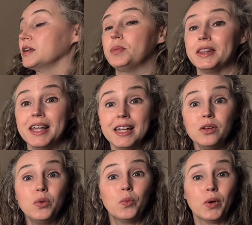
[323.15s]
but
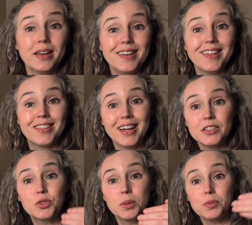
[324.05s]
then when
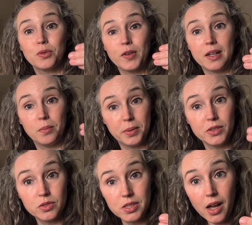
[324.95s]
that tryptophan
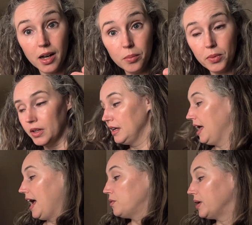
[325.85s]
builds up
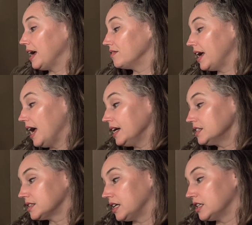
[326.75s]
and we have
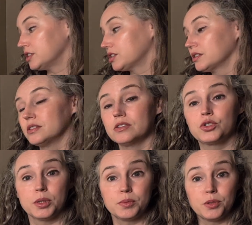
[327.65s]
excess
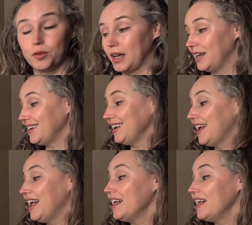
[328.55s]
tryptophan,